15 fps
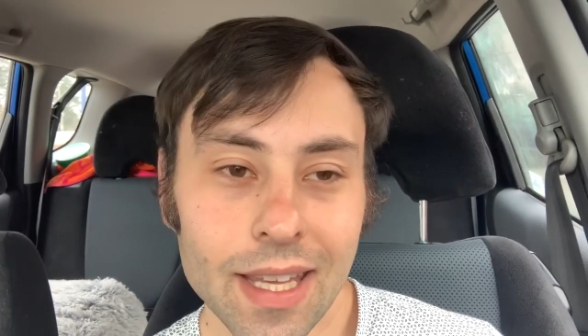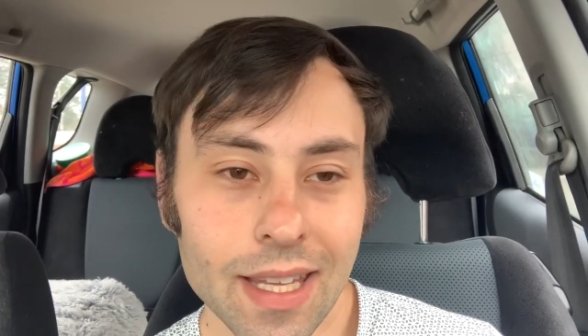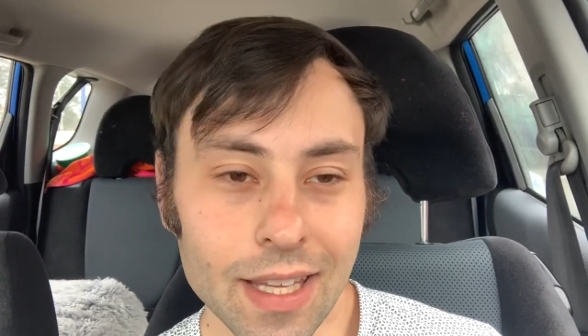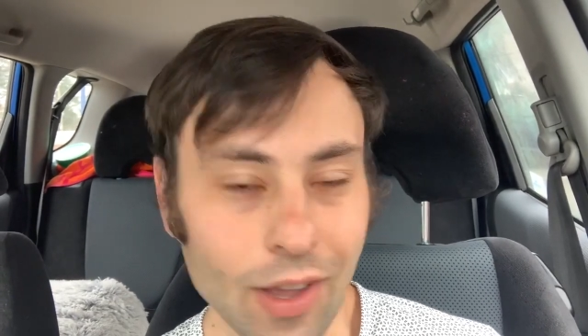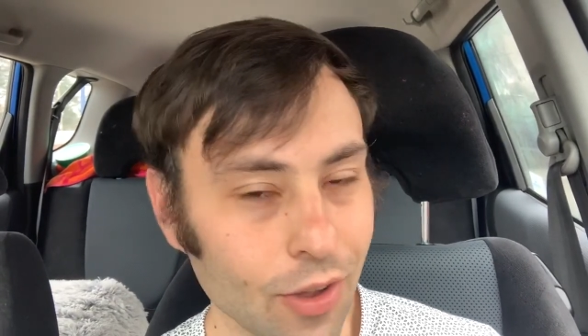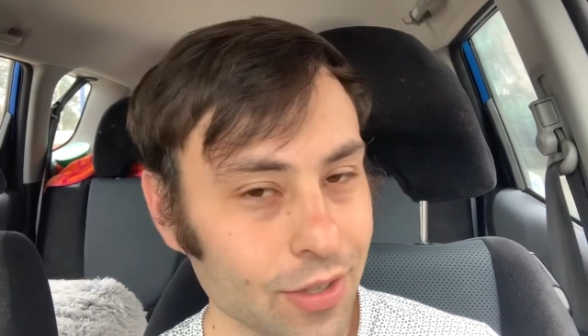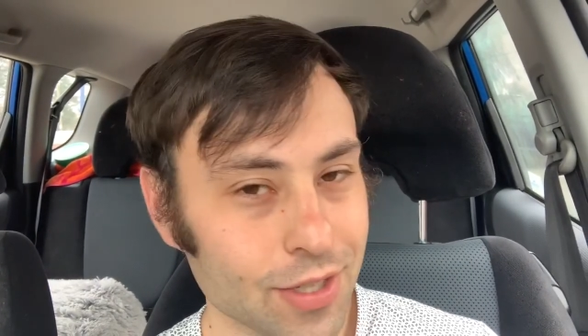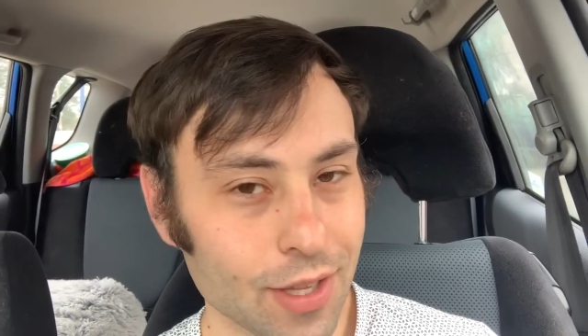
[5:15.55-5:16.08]
He
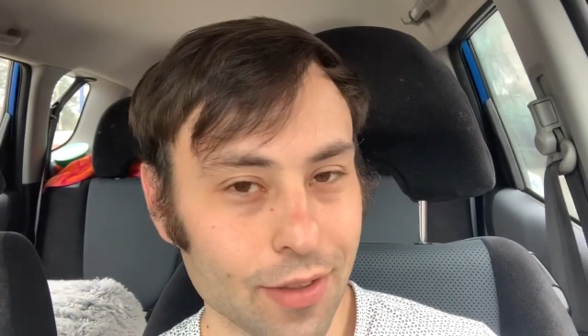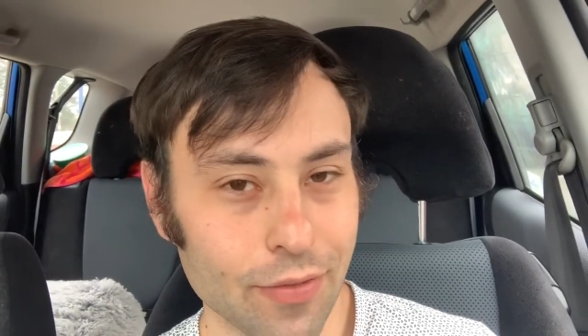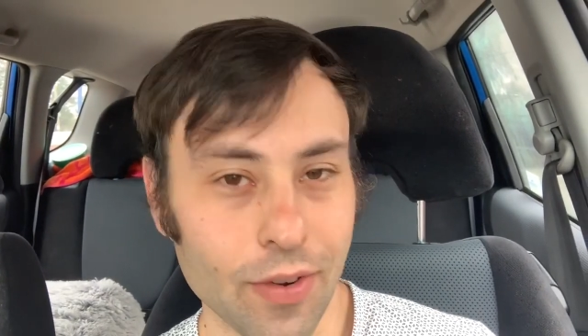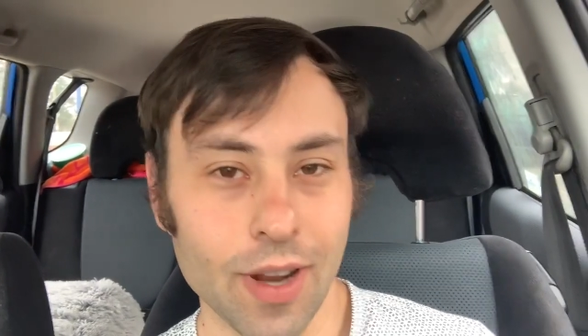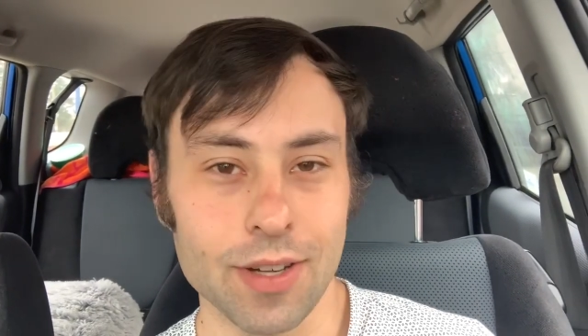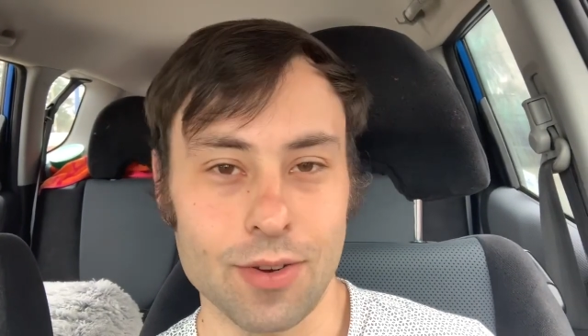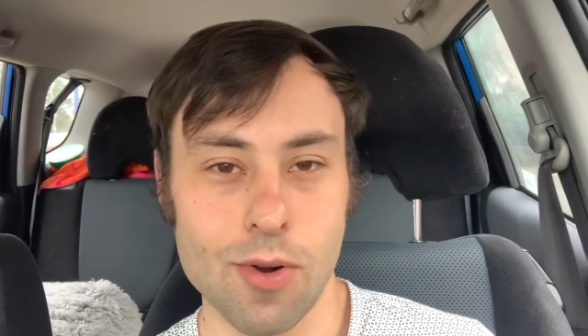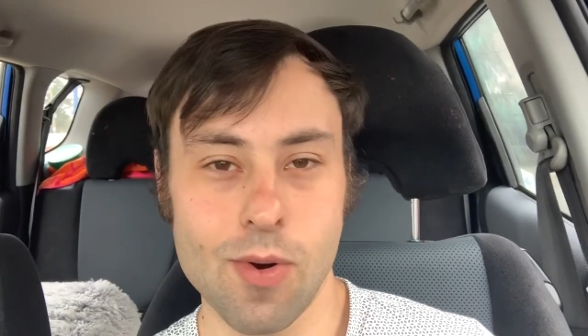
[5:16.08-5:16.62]
goes to the
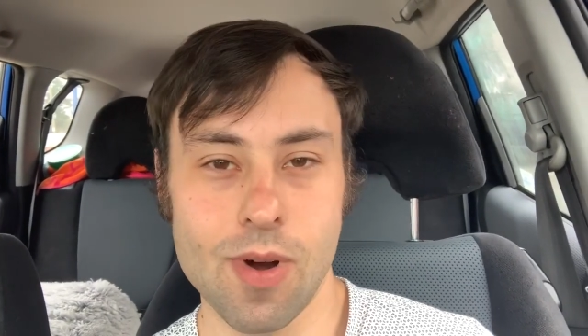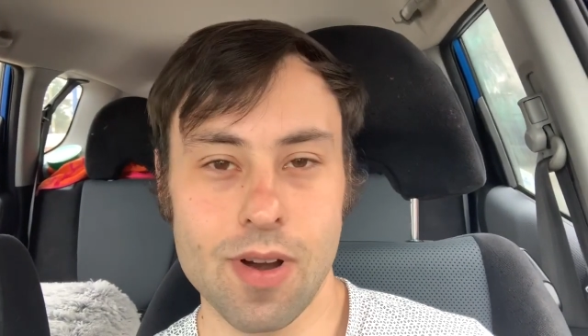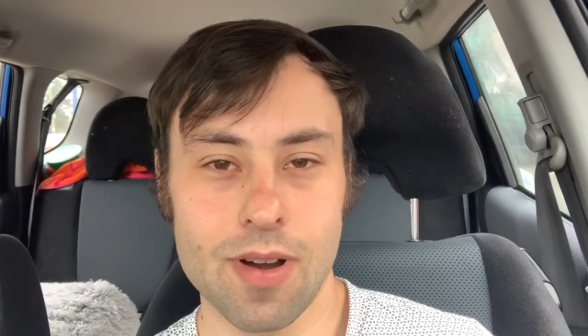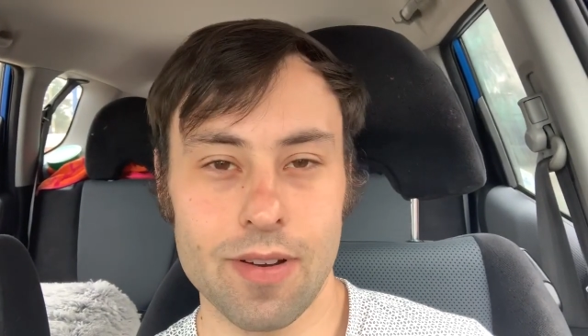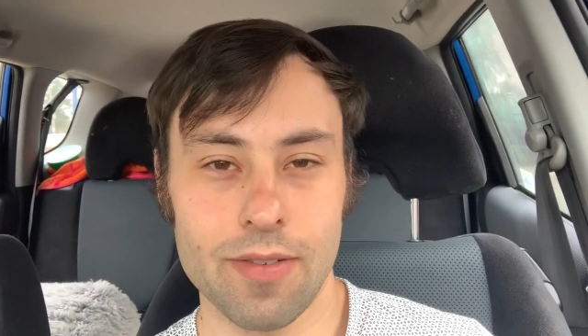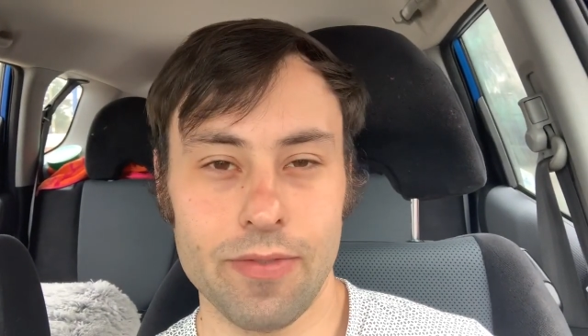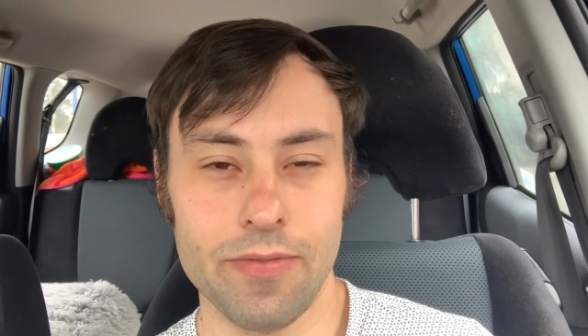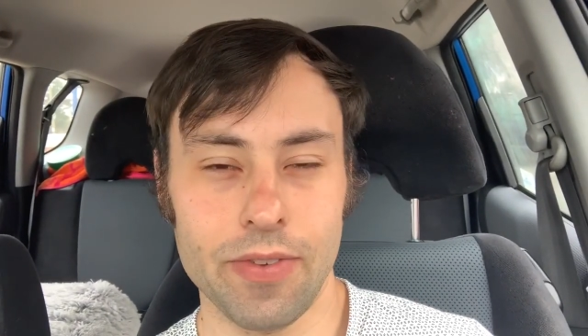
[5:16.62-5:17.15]
front
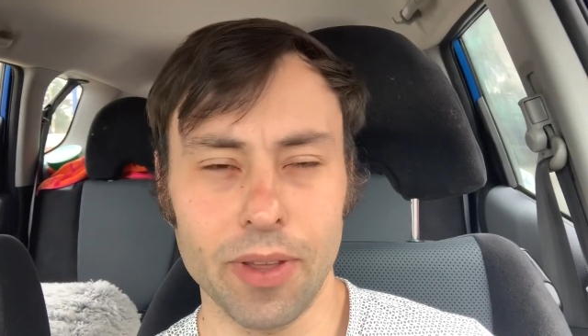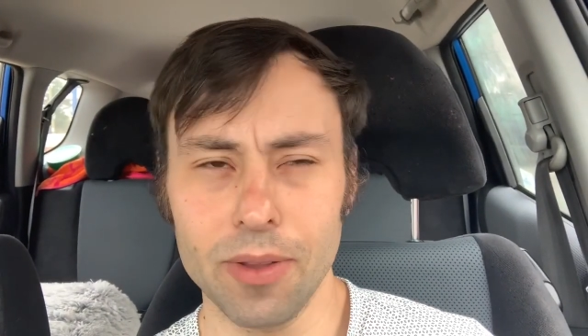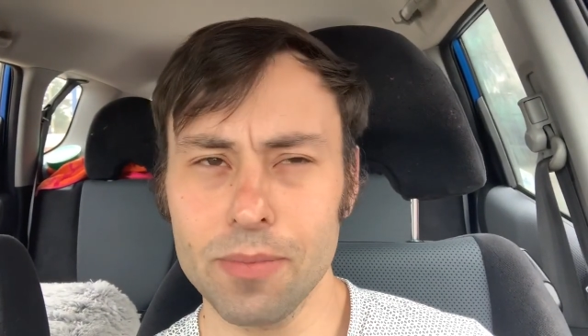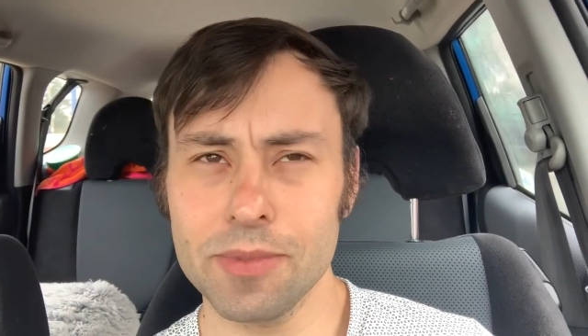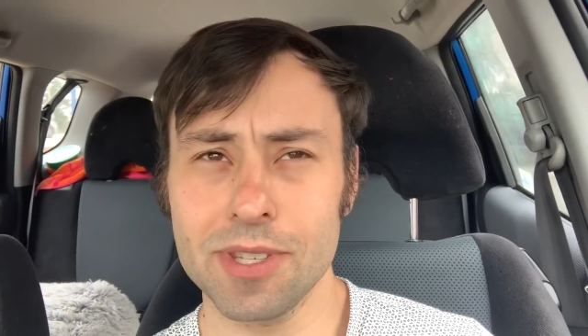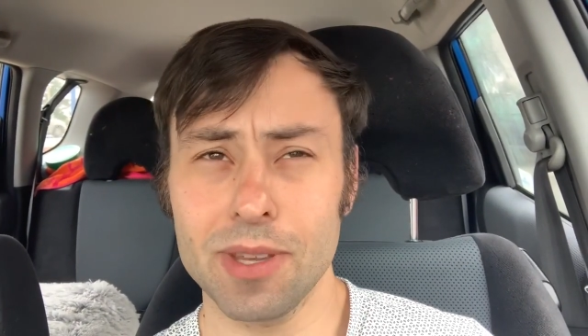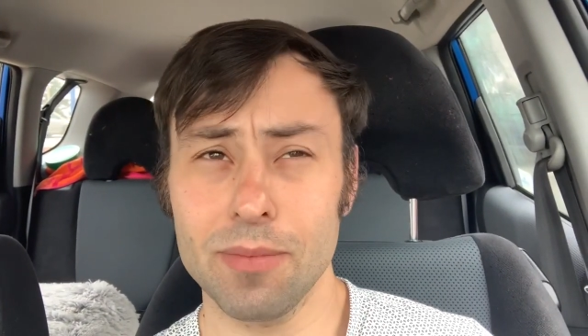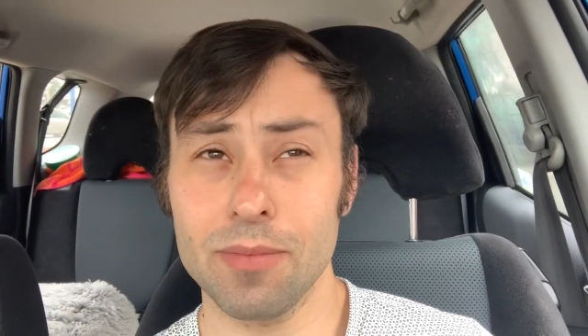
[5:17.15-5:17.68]
door,
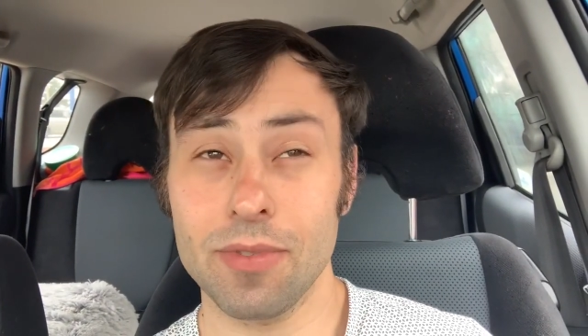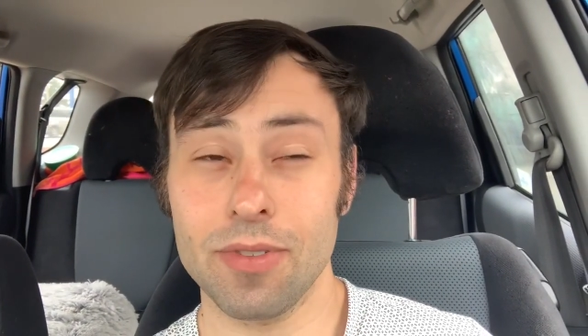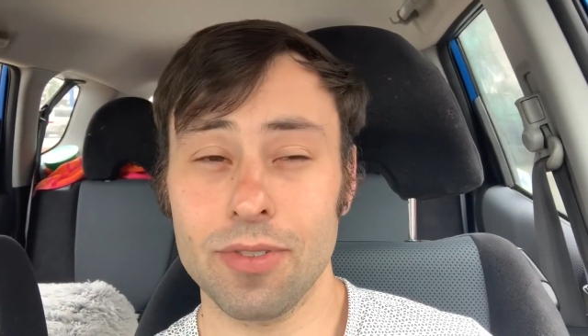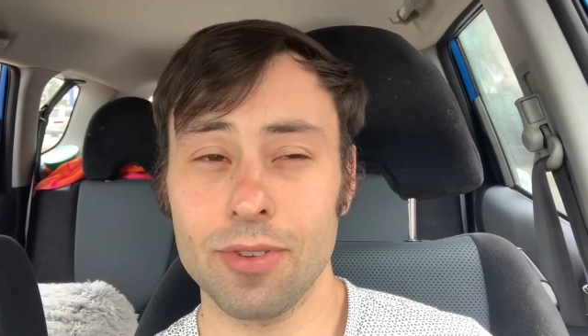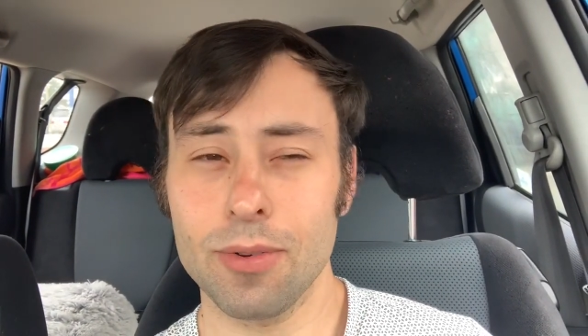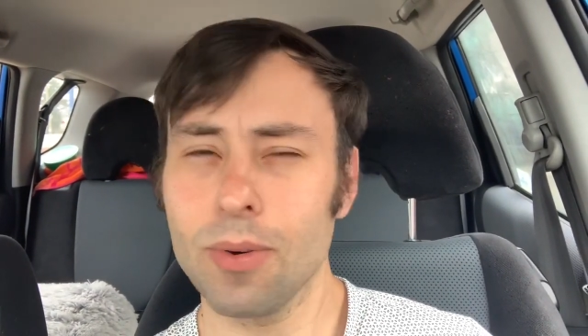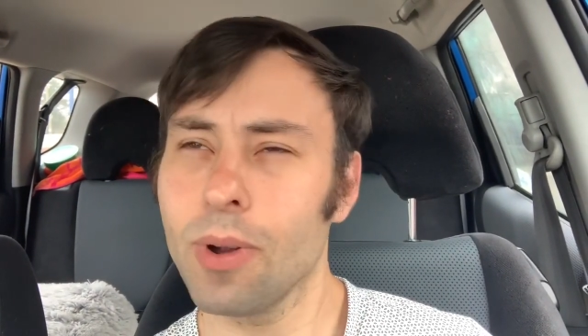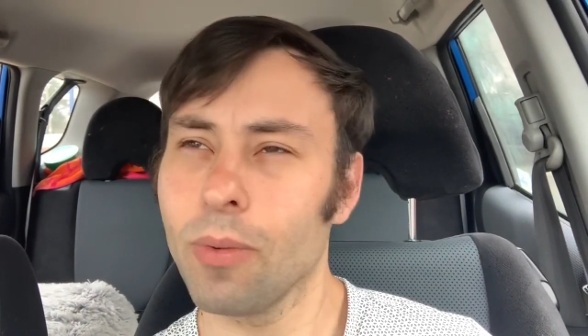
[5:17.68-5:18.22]
films him
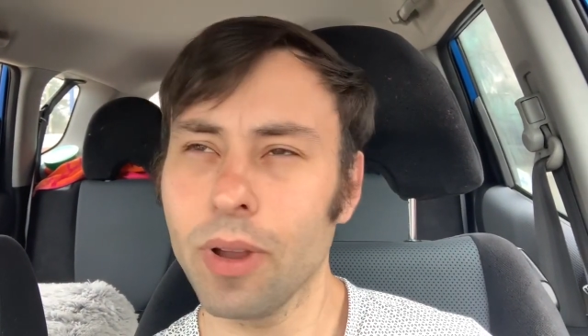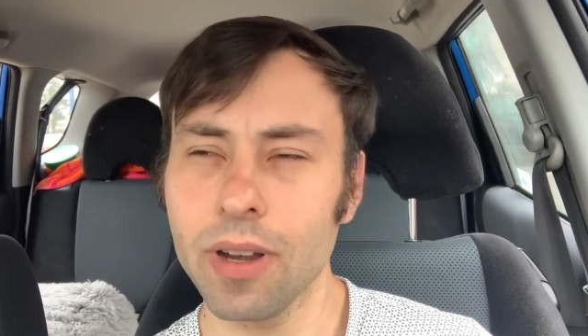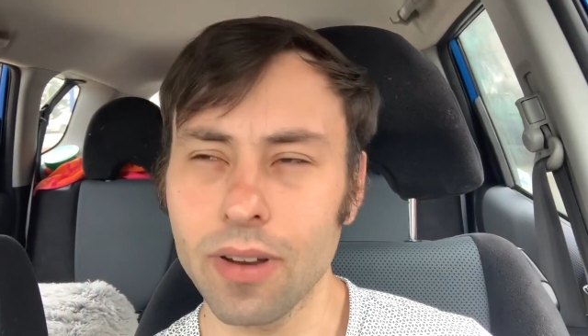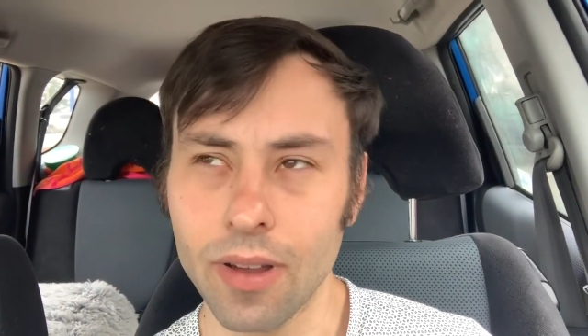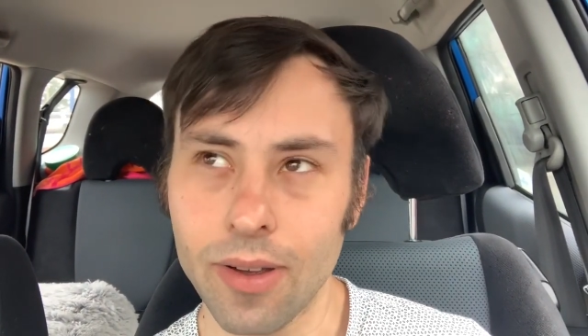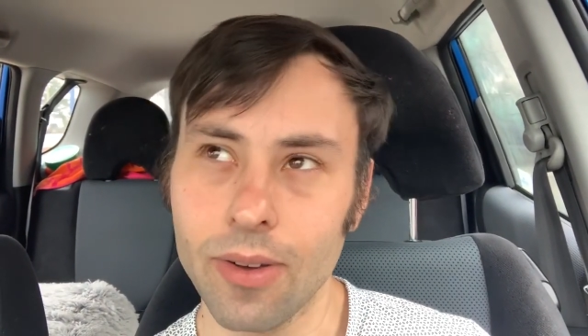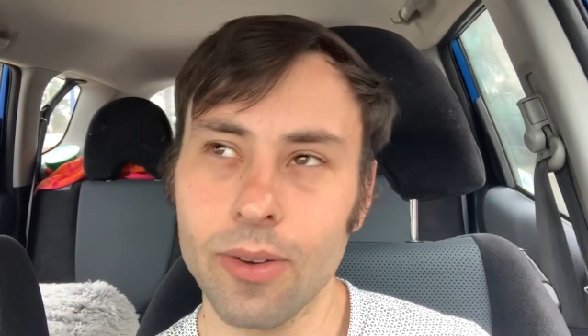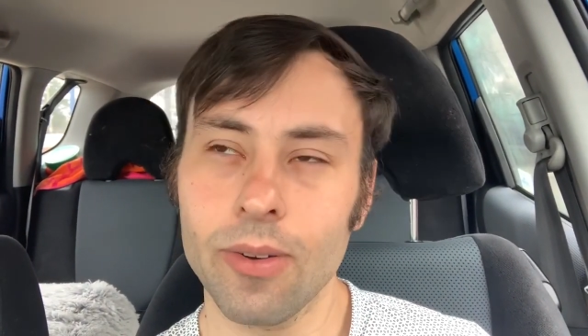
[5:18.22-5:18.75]
through a
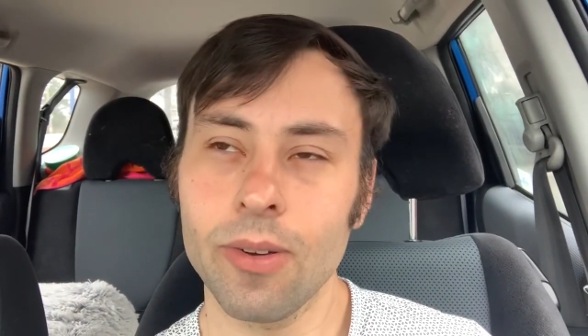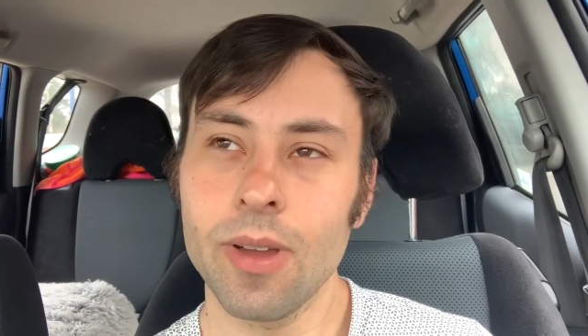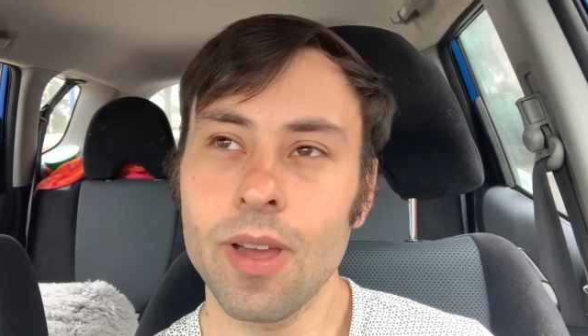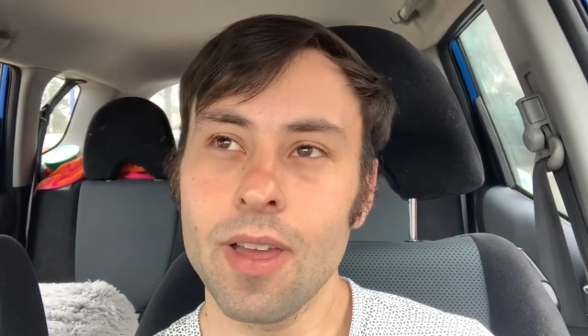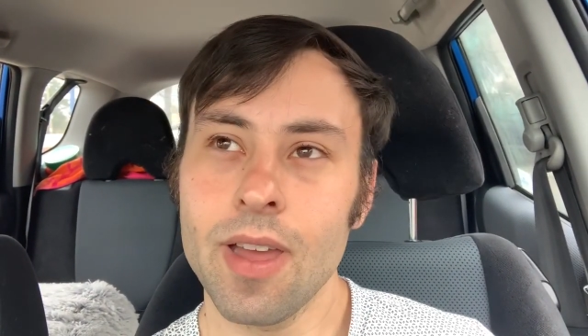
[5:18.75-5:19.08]
window,